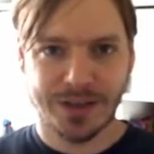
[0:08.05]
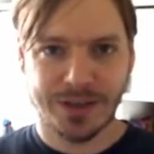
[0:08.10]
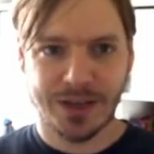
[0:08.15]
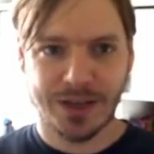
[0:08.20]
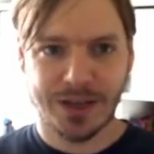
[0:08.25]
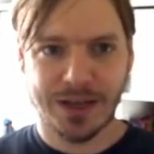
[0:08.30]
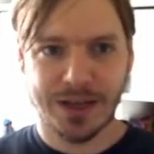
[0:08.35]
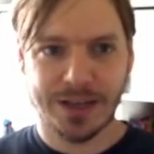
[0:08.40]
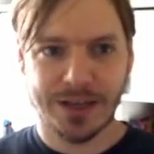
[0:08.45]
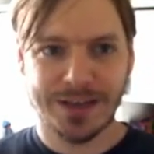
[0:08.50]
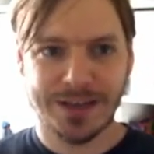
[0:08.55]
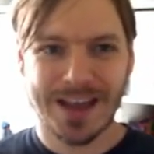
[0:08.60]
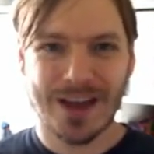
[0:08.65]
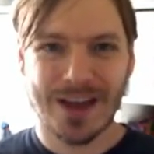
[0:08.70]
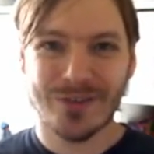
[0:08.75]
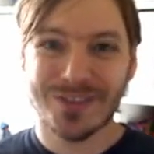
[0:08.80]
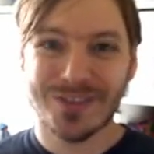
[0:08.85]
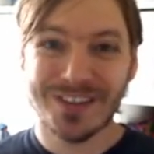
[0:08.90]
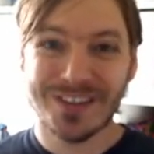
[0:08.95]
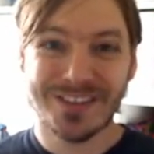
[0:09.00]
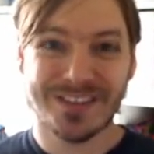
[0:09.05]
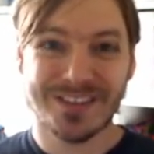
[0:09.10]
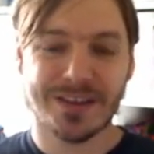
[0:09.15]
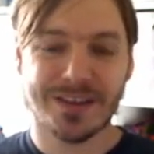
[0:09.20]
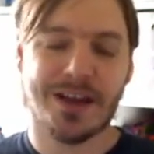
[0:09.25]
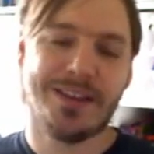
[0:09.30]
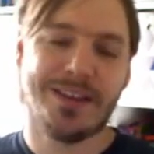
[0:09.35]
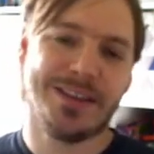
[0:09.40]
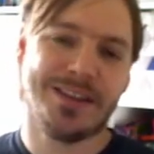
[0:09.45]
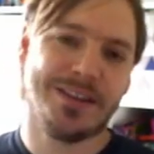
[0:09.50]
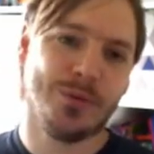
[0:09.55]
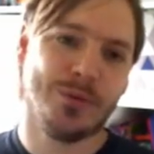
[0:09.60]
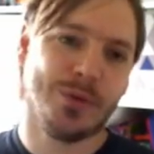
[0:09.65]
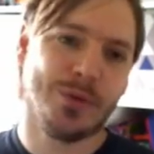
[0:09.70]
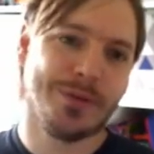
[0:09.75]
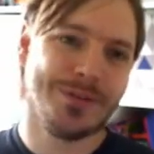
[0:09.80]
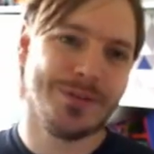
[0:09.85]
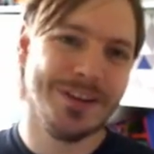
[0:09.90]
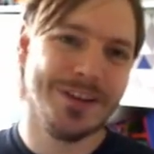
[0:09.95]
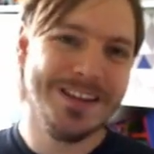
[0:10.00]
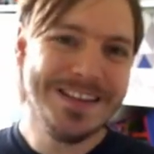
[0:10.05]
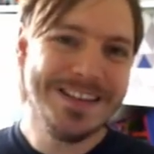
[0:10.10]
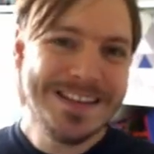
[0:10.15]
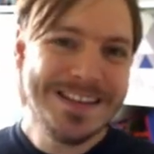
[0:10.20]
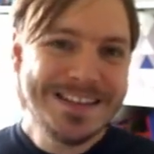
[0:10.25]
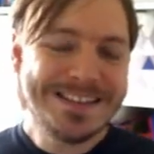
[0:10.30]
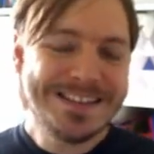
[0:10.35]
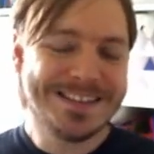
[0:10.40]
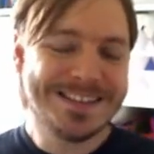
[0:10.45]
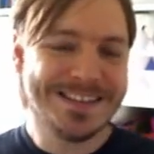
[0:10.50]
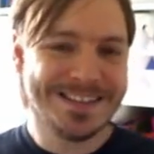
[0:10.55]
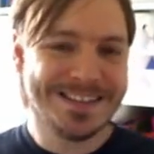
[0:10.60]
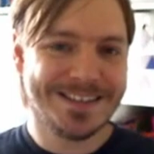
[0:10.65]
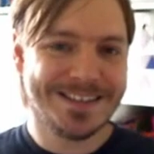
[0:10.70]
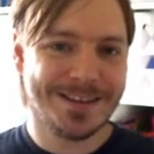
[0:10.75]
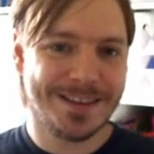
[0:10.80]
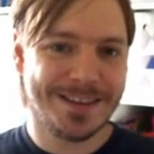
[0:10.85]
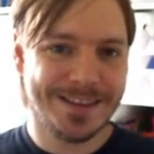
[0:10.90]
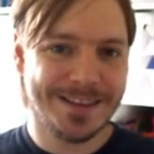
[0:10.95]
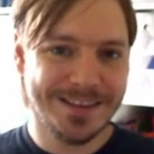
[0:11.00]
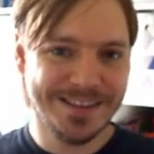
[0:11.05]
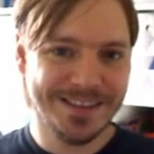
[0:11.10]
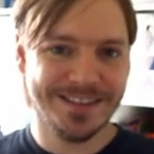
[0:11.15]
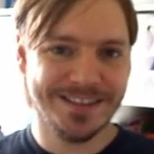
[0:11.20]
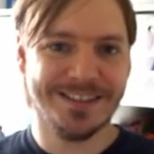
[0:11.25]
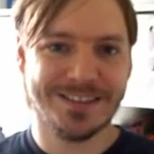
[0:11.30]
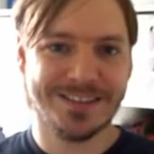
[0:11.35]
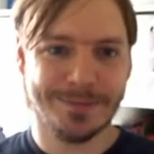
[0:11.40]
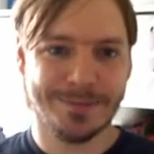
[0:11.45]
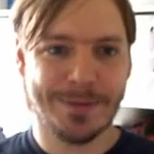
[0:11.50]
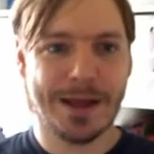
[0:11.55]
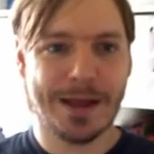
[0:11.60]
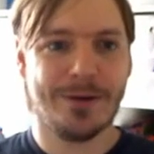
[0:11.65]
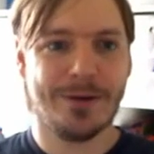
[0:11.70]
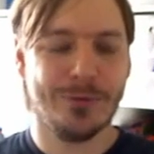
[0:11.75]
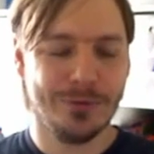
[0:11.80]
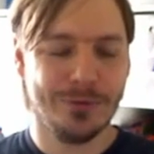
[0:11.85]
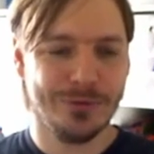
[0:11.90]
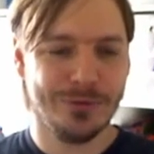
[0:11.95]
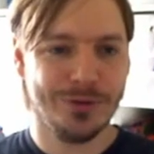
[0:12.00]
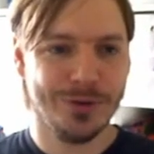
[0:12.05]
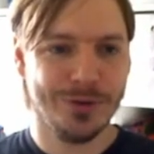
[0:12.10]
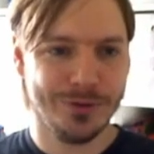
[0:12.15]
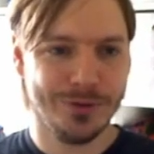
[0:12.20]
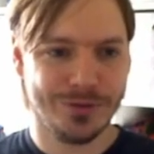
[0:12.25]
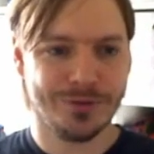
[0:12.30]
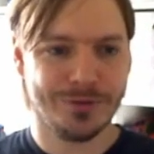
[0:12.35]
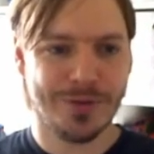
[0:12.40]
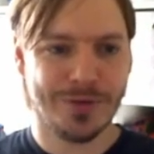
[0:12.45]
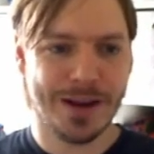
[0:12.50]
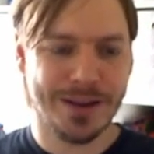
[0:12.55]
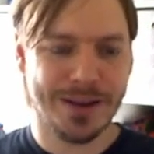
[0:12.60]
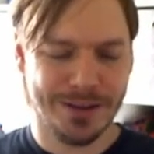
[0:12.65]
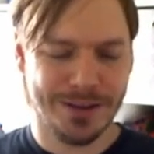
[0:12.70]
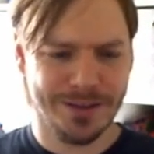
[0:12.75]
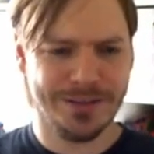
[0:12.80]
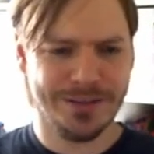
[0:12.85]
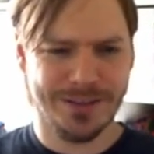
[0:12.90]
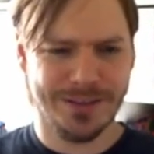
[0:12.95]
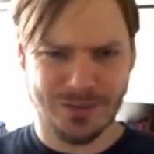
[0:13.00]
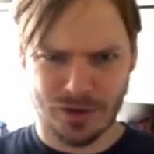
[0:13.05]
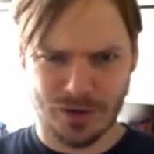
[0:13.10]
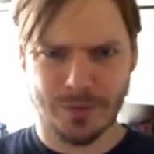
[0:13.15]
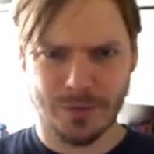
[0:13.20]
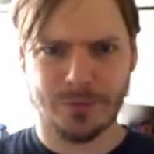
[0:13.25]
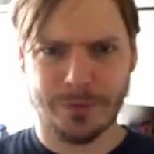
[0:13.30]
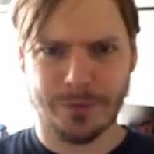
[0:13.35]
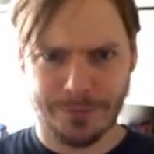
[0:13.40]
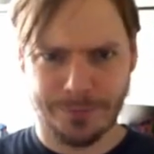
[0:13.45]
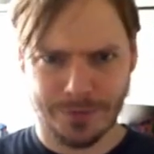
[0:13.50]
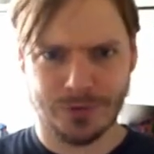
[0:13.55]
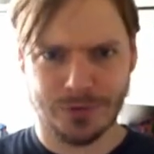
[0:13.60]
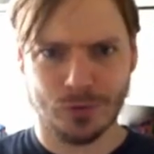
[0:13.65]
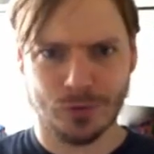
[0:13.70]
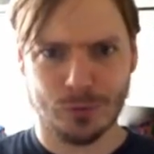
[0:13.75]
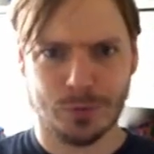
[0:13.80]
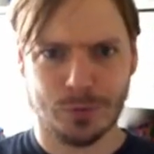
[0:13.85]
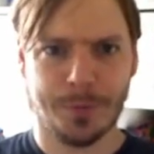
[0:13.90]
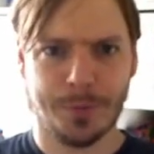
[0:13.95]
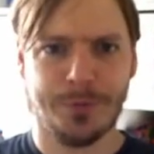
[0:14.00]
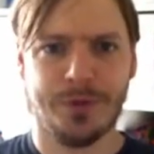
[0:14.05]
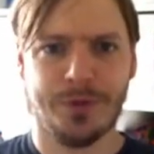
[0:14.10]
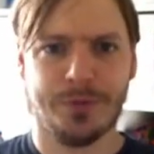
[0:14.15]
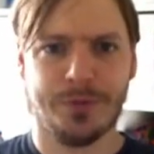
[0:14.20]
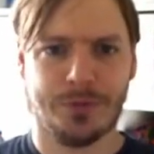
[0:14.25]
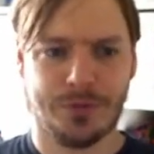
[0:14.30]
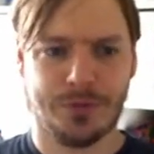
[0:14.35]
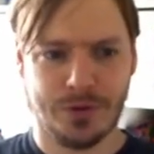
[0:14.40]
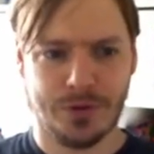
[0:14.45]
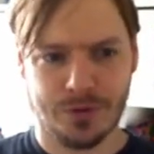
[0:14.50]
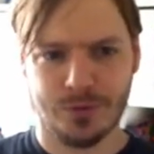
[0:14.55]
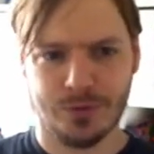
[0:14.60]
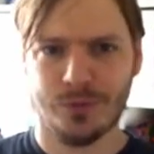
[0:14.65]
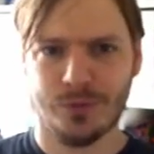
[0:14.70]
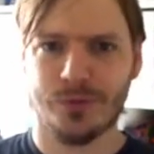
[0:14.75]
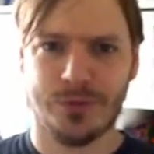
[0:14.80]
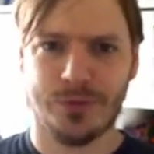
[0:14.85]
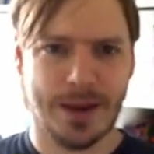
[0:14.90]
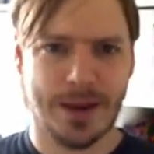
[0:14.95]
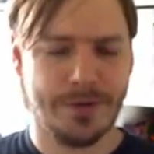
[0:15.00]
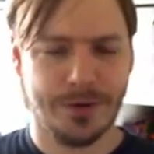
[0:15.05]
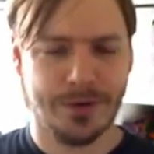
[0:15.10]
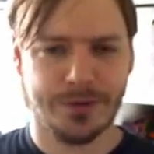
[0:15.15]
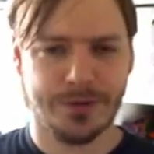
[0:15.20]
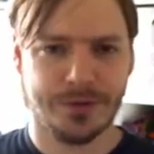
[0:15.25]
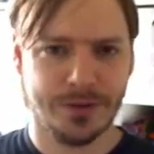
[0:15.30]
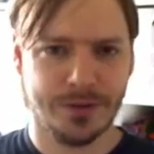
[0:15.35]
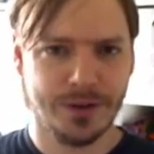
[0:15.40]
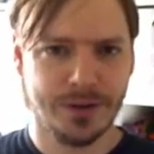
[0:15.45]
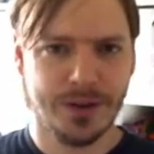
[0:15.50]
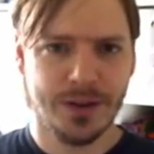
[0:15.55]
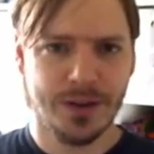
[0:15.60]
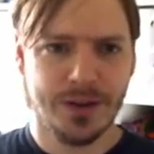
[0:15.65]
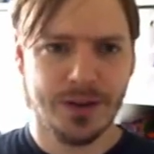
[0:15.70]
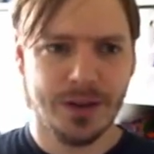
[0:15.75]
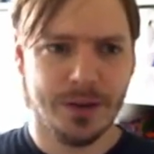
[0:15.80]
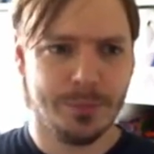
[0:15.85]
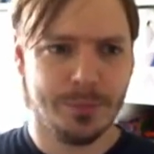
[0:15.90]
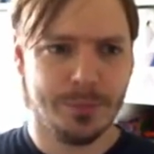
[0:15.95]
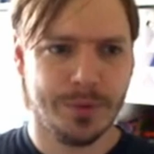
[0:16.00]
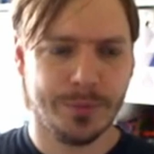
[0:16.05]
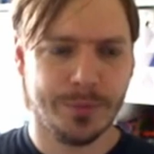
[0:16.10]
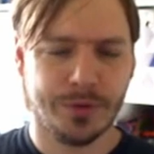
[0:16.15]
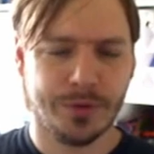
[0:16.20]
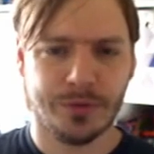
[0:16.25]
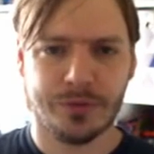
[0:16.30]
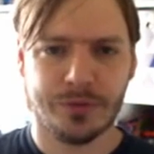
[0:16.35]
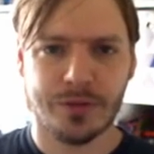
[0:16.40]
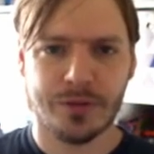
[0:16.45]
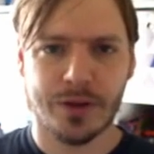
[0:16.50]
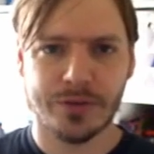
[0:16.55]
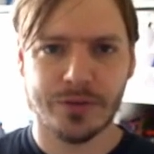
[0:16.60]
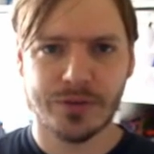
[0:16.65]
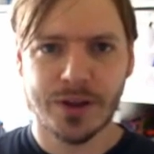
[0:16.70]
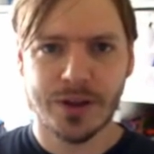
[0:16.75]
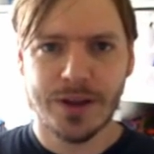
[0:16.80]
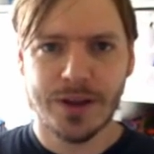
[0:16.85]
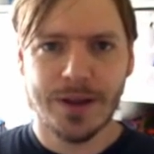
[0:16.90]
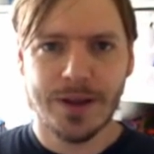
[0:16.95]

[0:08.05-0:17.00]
Now, this is, I think, one of the neatest things about using Radians in terms of physical properties of circles, areas, and perimeters and such,